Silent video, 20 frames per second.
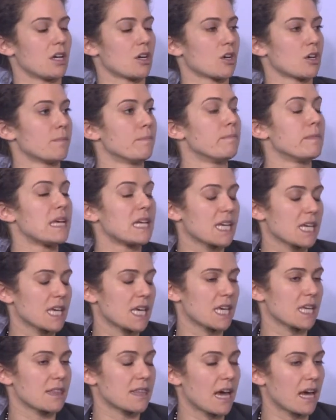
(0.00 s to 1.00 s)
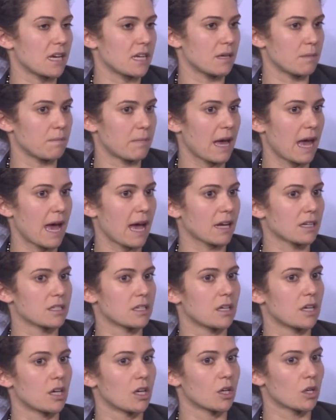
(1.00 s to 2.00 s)
or mitigate that impact
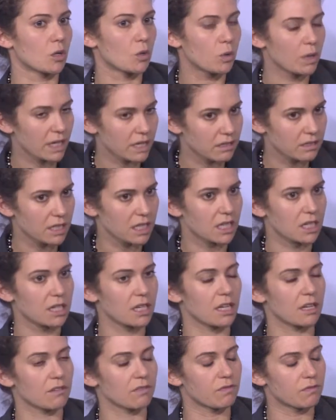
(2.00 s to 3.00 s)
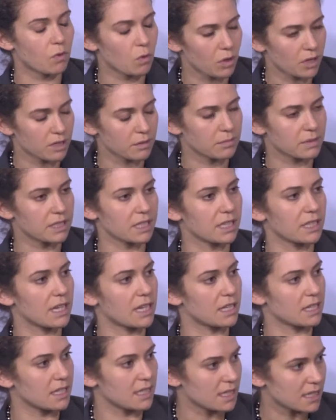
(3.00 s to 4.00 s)
quickly and affordably
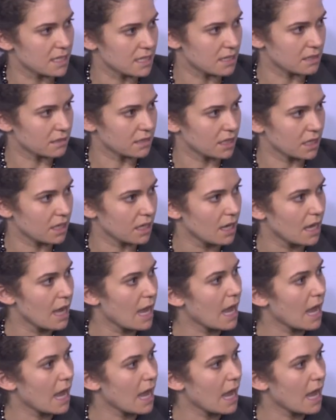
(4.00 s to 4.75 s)
and easily.